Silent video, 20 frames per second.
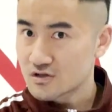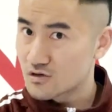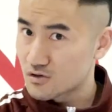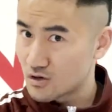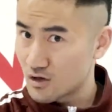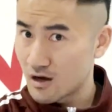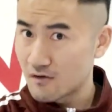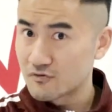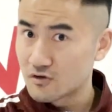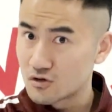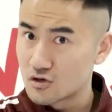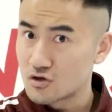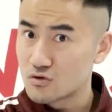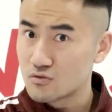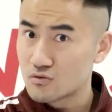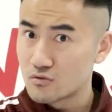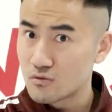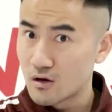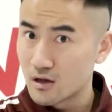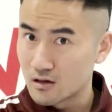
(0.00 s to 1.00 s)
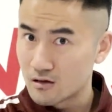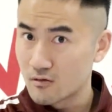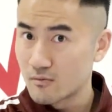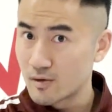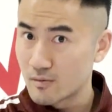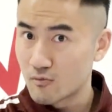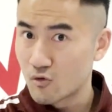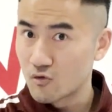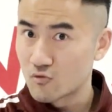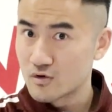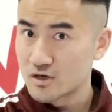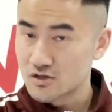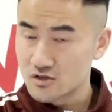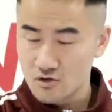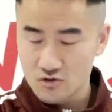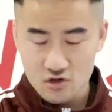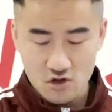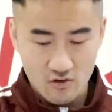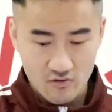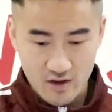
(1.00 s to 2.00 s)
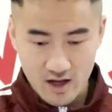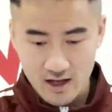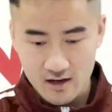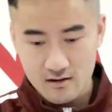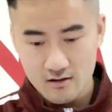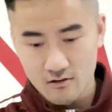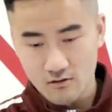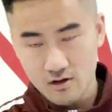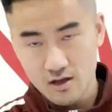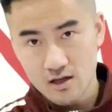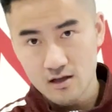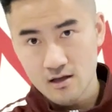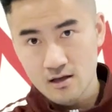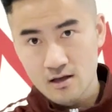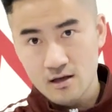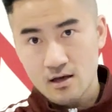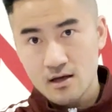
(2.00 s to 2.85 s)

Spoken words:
so you have to do a little bit more research on that, okay?